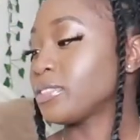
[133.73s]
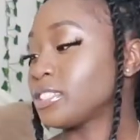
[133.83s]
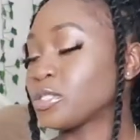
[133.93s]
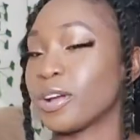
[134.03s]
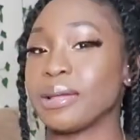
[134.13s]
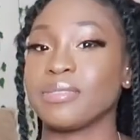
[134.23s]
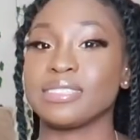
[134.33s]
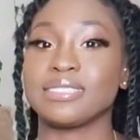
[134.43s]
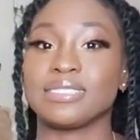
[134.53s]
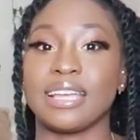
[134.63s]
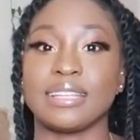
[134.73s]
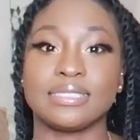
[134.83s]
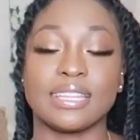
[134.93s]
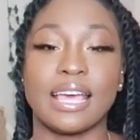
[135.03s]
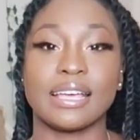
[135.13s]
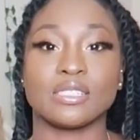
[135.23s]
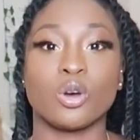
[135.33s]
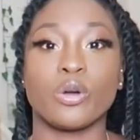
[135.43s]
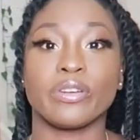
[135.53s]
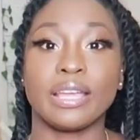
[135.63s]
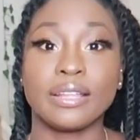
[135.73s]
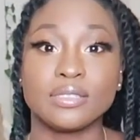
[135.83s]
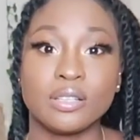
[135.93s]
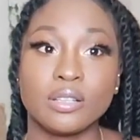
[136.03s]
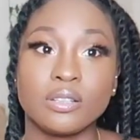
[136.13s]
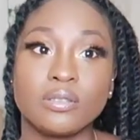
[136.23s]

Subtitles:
described this scent as oriental.